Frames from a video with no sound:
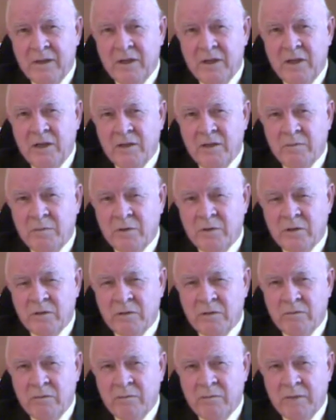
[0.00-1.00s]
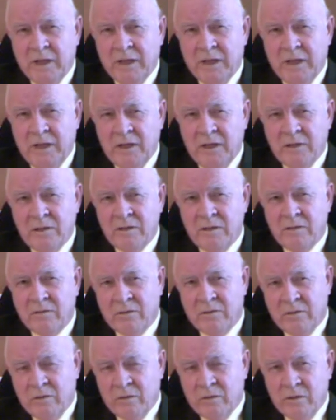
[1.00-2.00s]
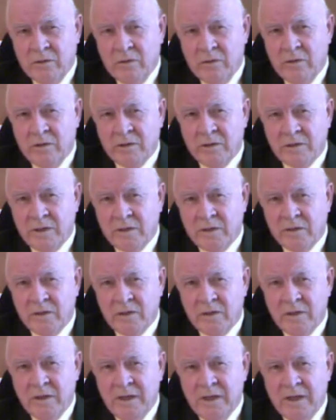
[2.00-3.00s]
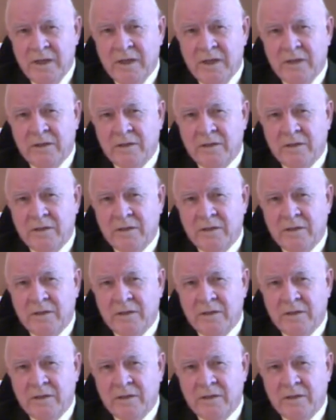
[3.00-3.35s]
Each person will make his or her decision, and